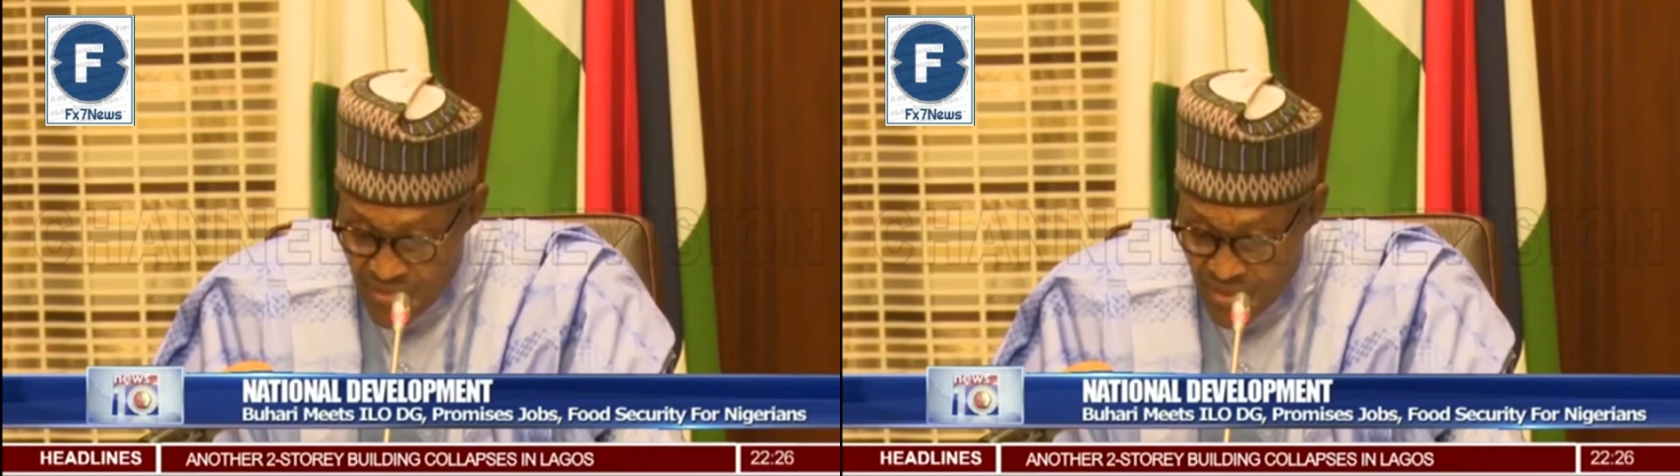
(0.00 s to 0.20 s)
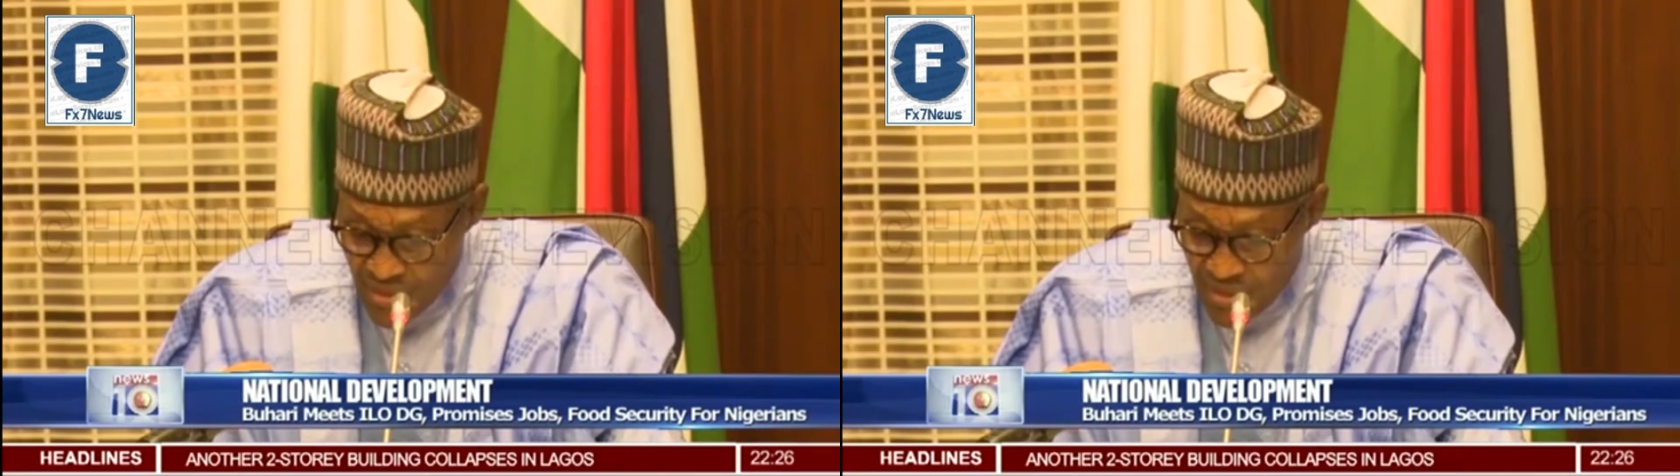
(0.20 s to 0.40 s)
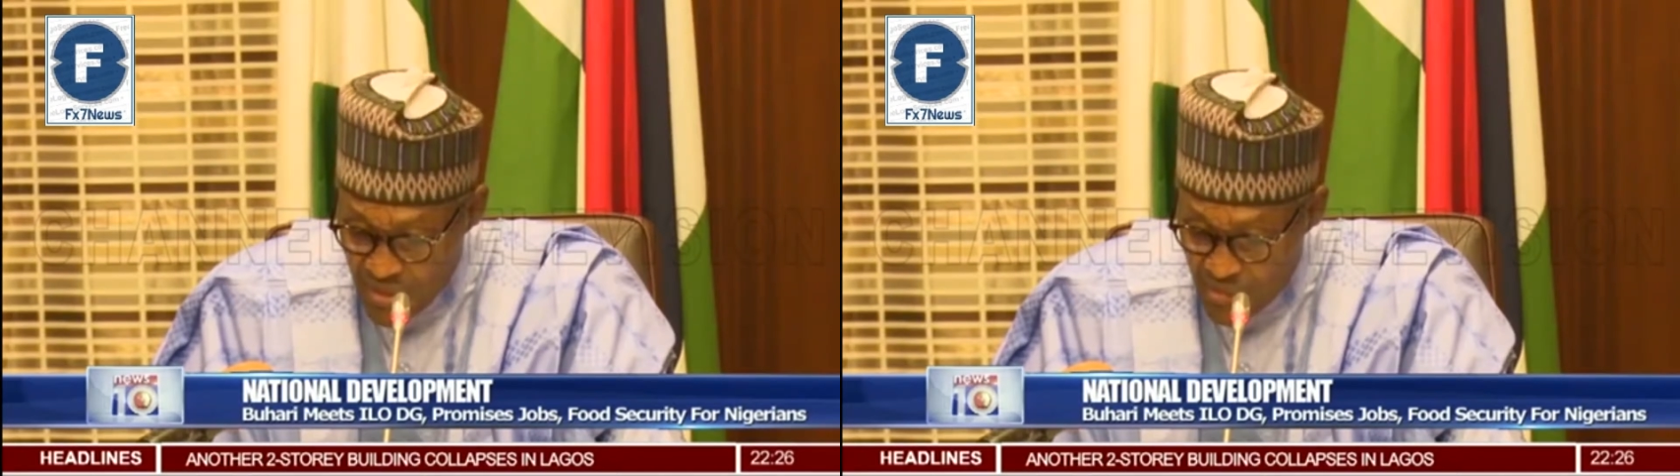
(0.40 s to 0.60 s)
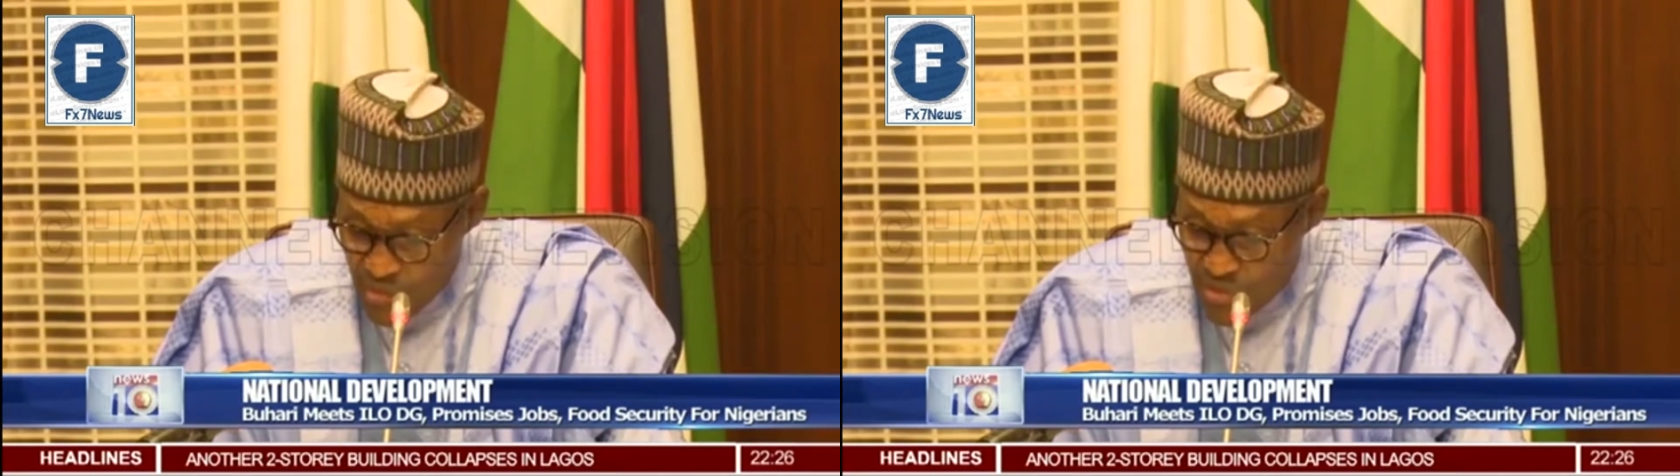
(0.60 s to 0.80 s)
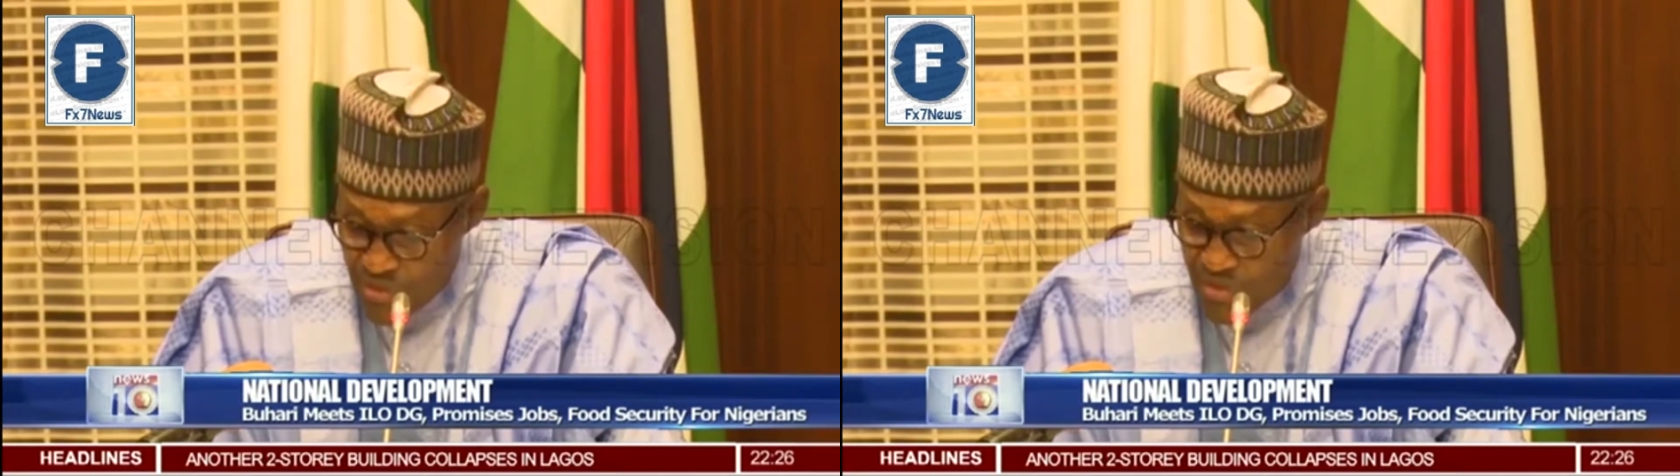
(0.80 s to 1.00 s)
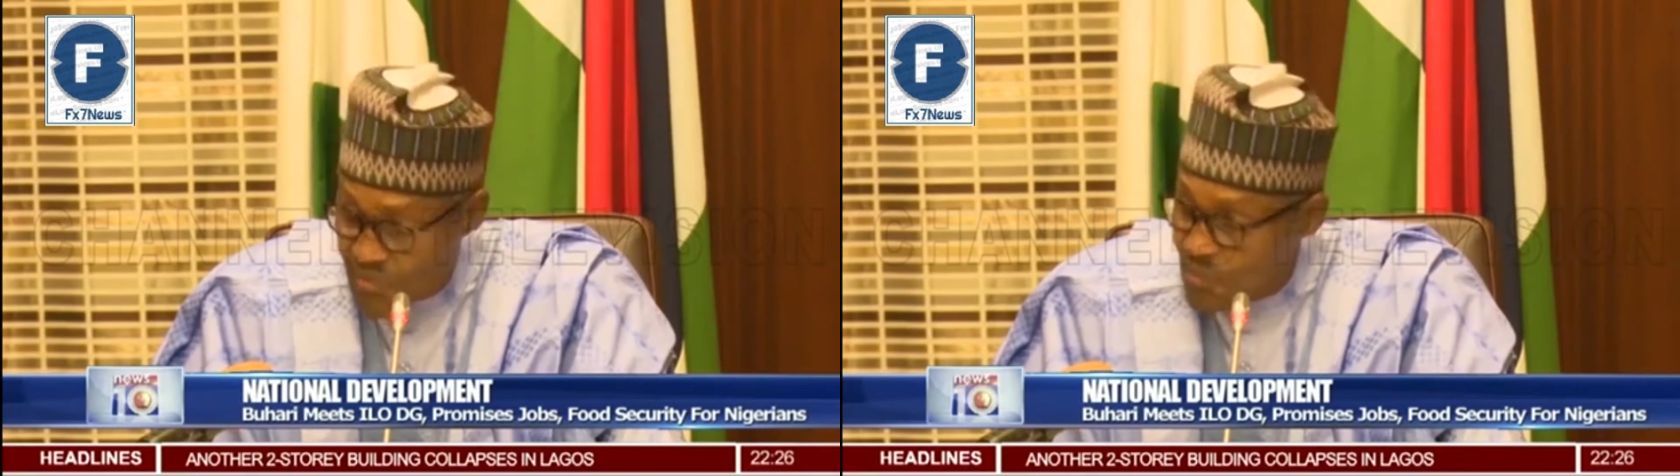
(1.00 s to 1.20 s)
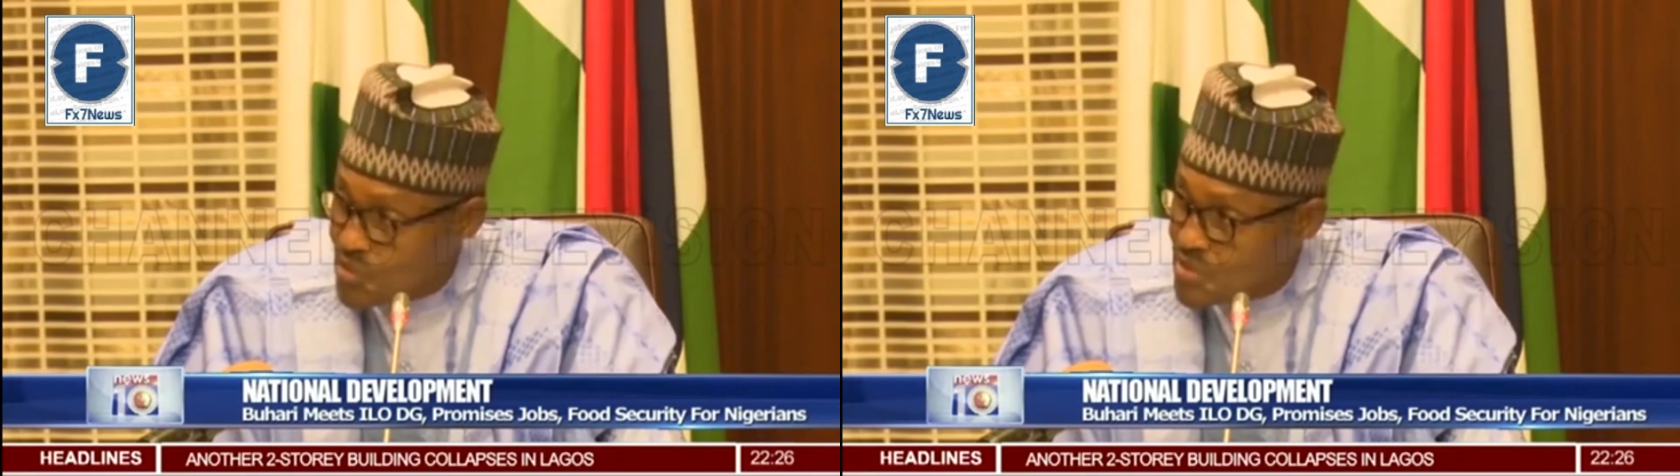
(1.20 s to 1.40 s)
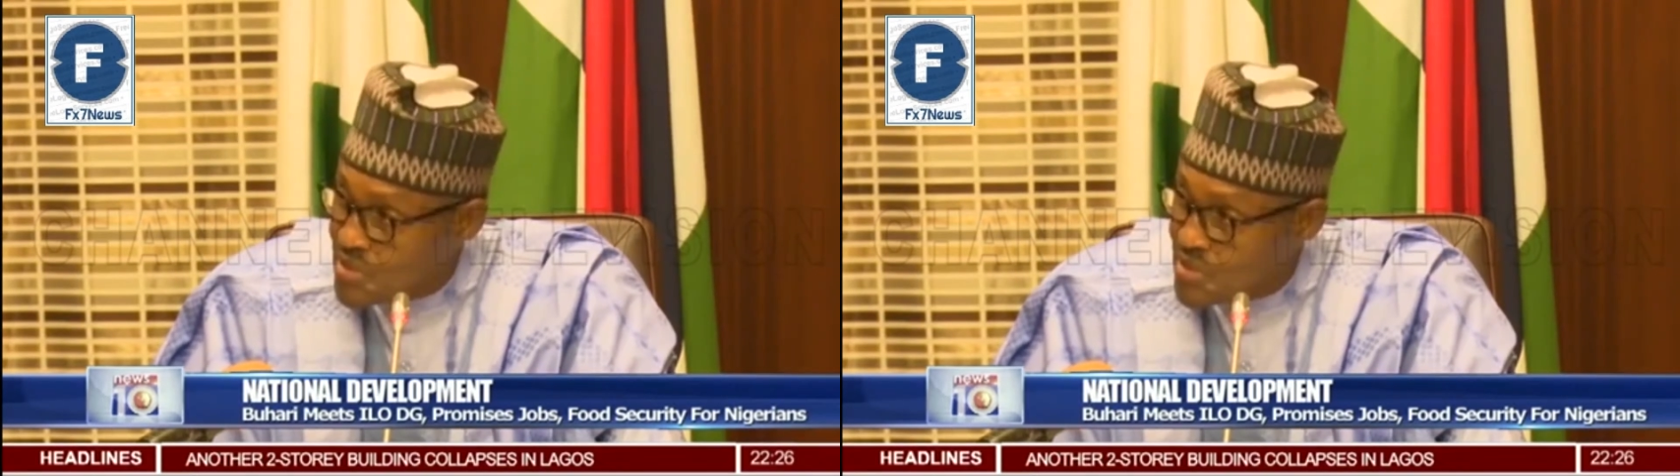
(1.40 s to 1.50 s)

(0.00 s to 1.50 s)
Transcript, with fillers: fiscal and monetary